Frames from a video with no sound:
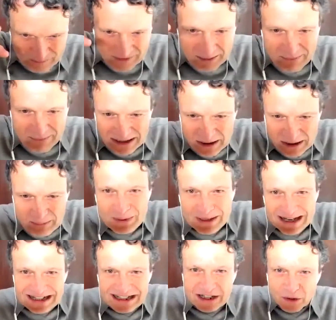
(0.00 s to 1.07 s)

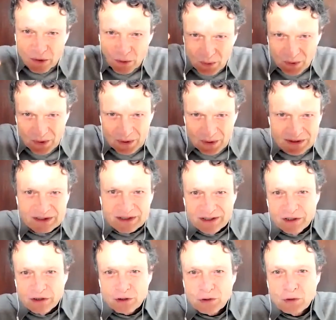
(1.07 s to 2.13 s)
manipulating the world
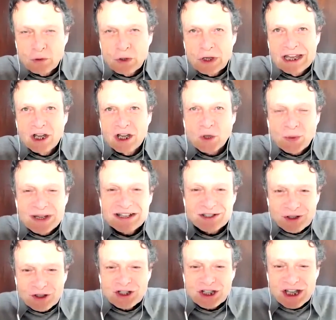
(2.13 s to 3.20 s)
to increase
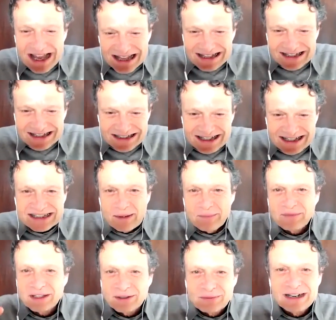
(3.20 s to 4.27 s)
the chance that
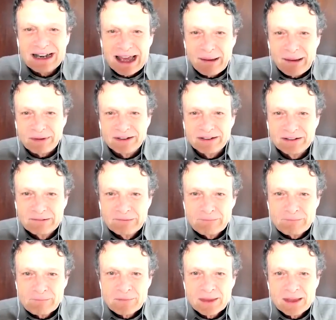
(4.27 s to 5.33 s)
something will happen
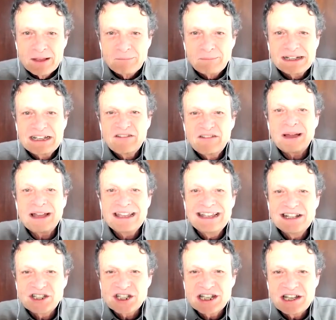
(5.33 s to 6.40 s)
but if by
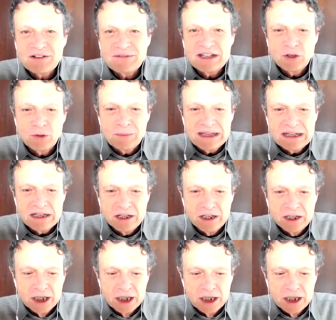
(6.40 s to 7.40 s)
engineering you mean